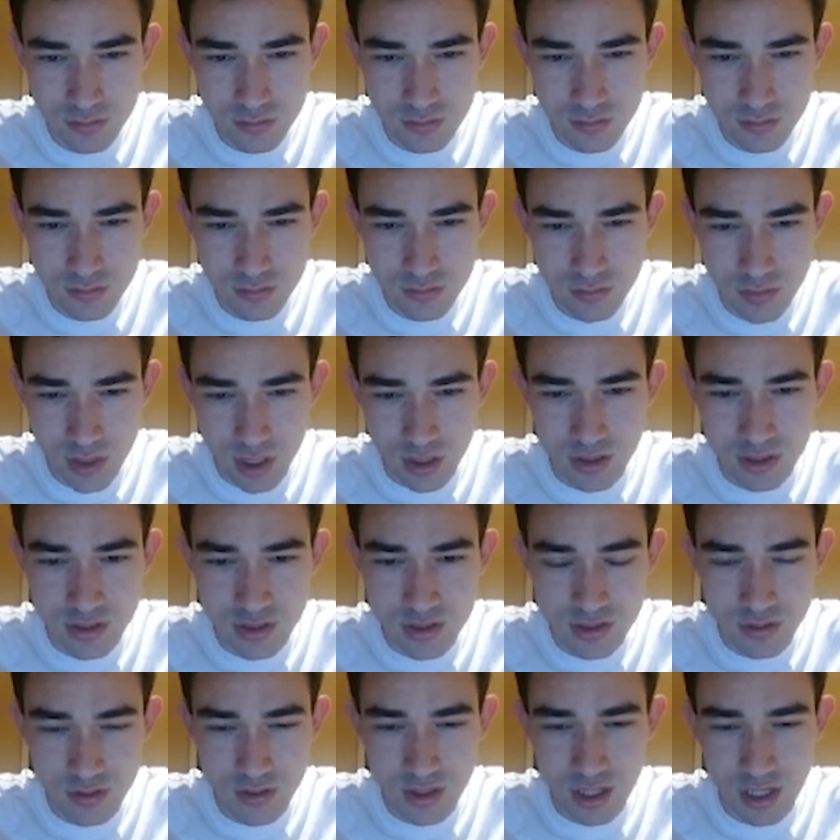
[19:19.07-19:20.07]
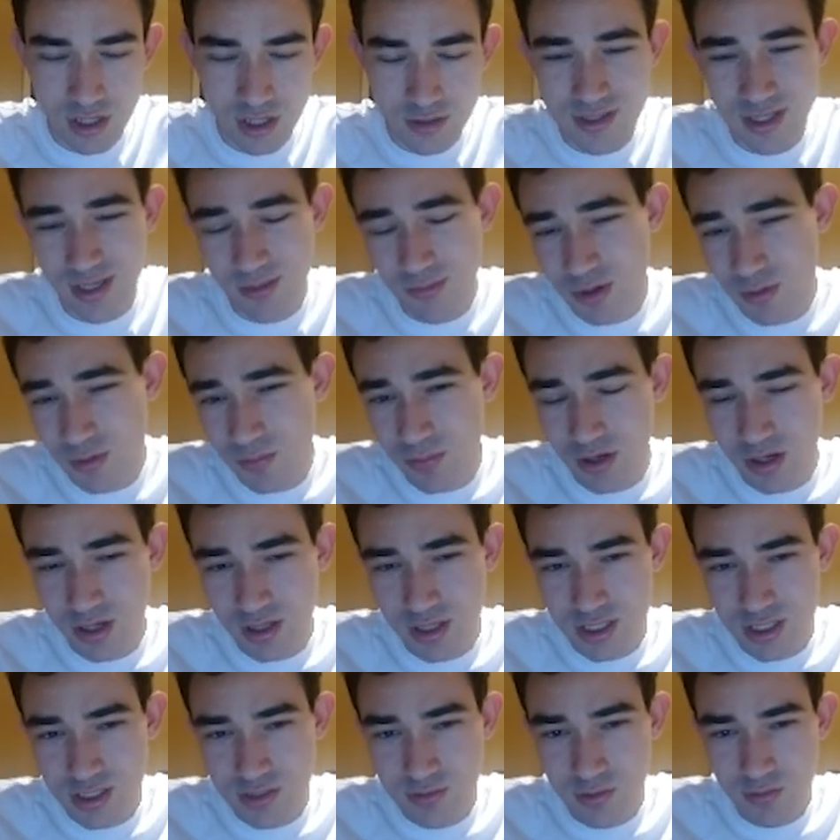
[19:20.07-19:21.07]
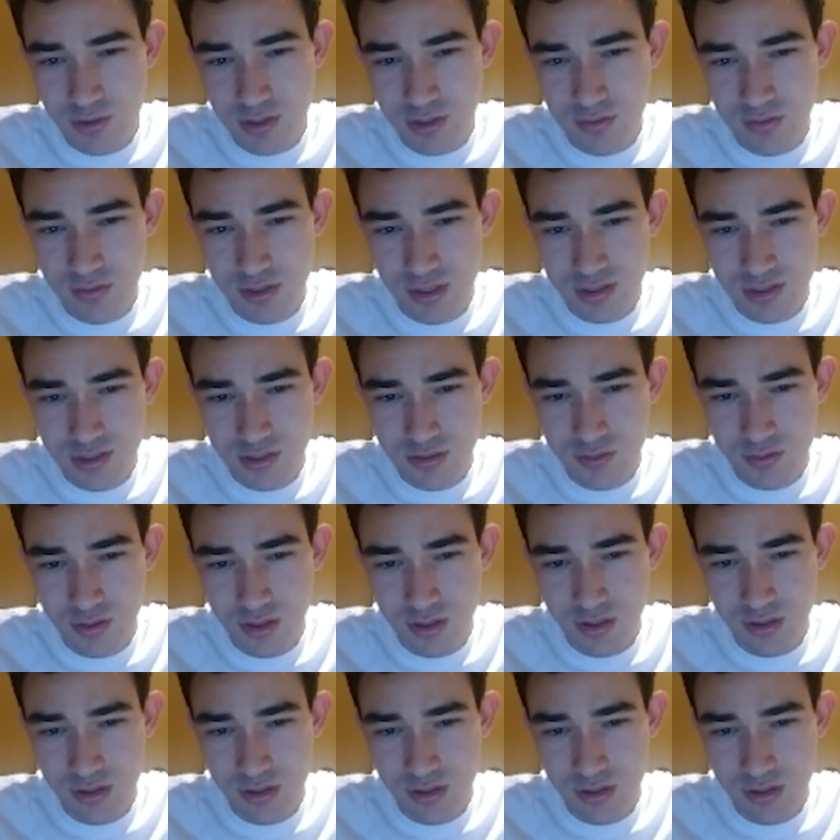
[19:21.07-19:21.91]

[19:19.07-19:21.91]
Yeah, let's do that. I was thinking about pawn takes, but bishop takes is great.